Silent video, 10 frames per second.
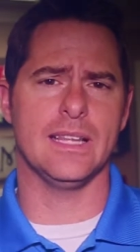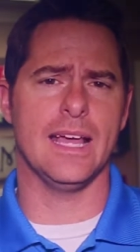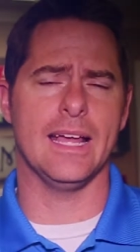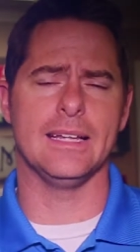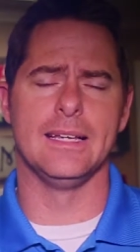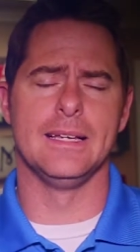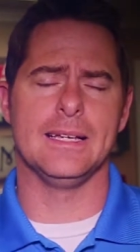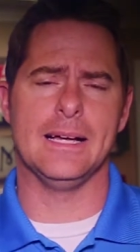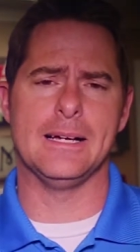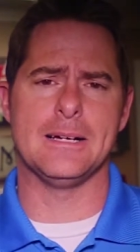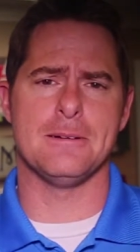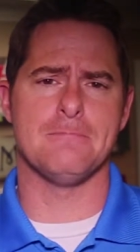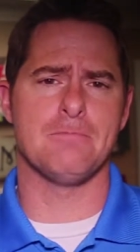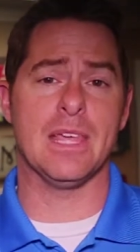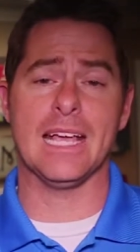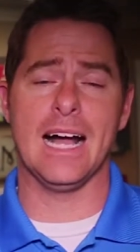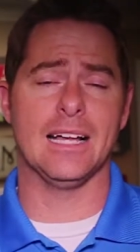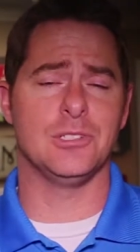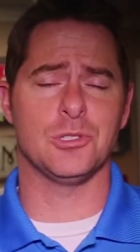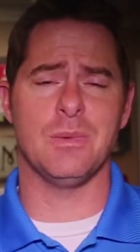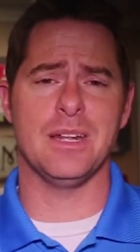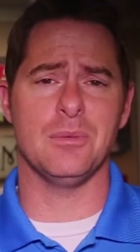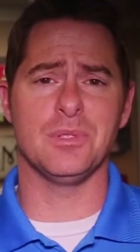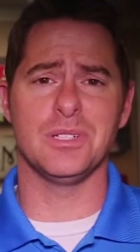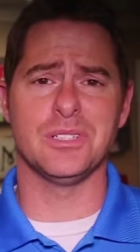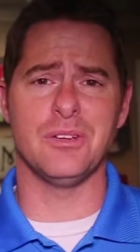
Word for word: that, um, that God just made him a little